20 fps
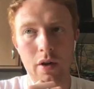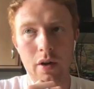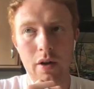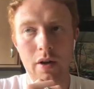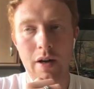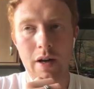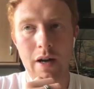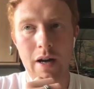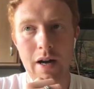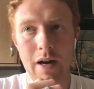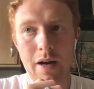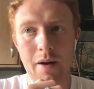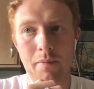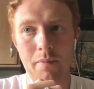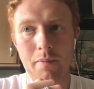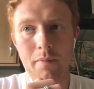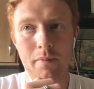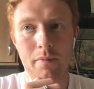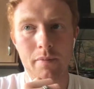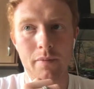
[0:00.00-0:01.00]

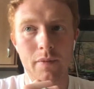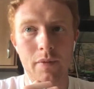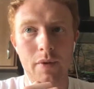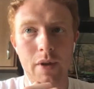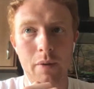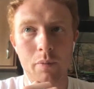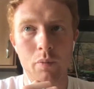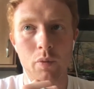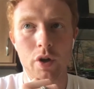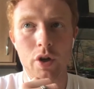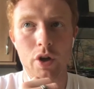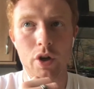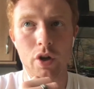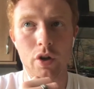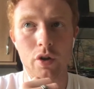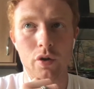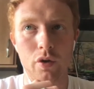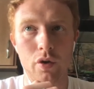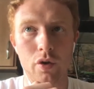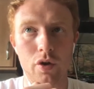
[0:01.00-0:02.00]
Then what you
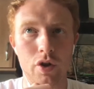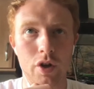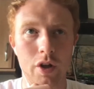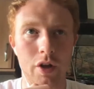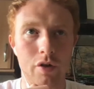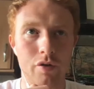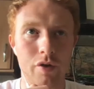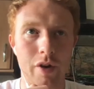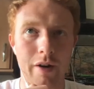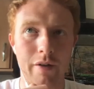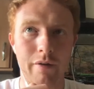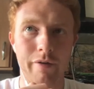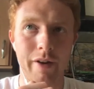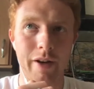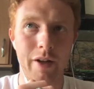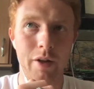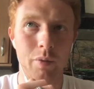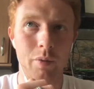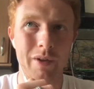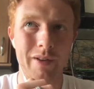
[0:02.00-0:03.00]
can do is you can try and
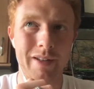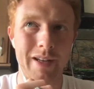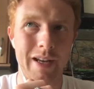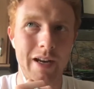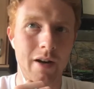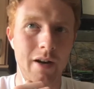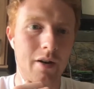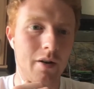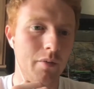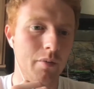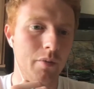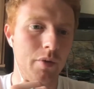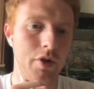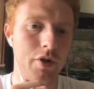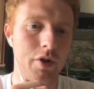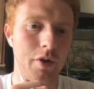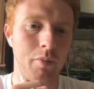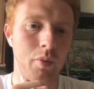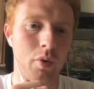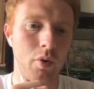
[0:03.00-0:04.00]
find what data would
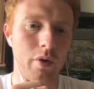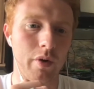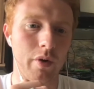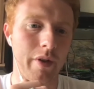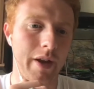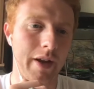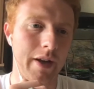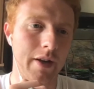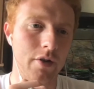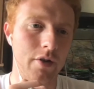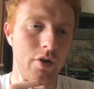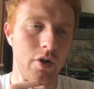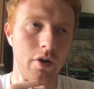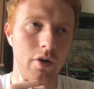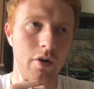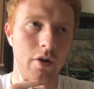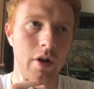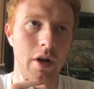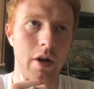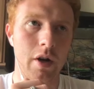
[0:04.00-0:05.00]
support things
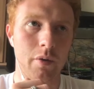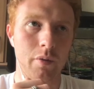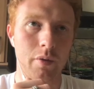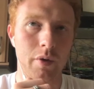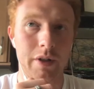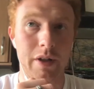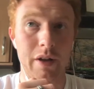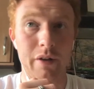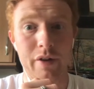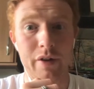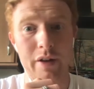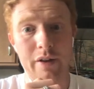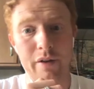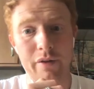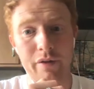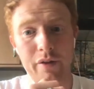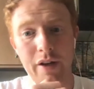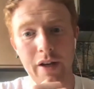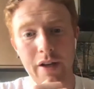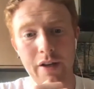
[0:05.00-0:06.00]
or would give you a
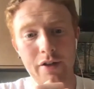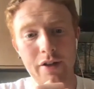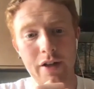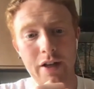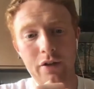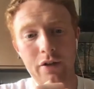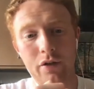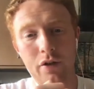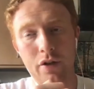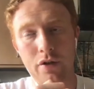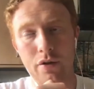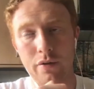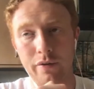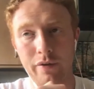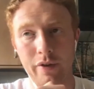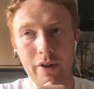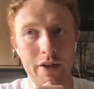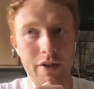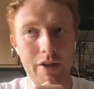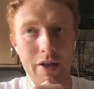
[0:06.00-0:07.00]
different insight to it. So
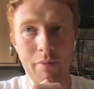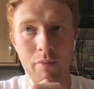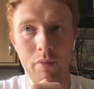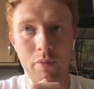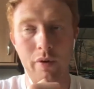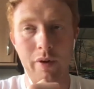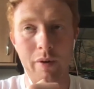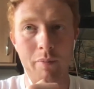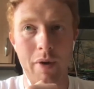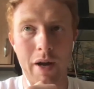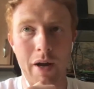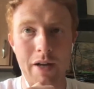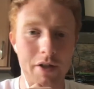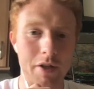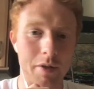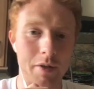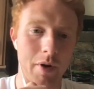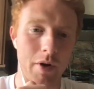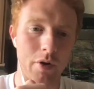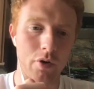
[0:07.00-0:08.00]
for example, like
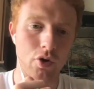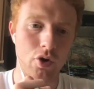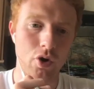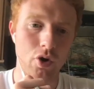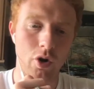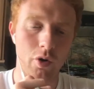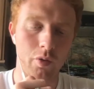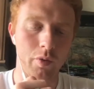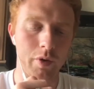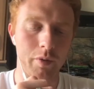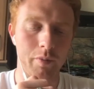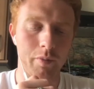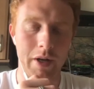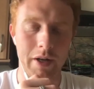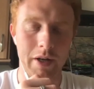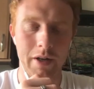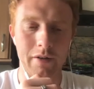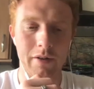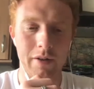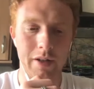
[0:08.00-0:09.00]
passes per shot would be
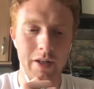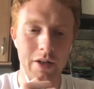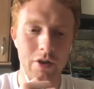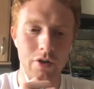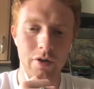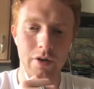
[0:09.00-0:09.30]
an indication of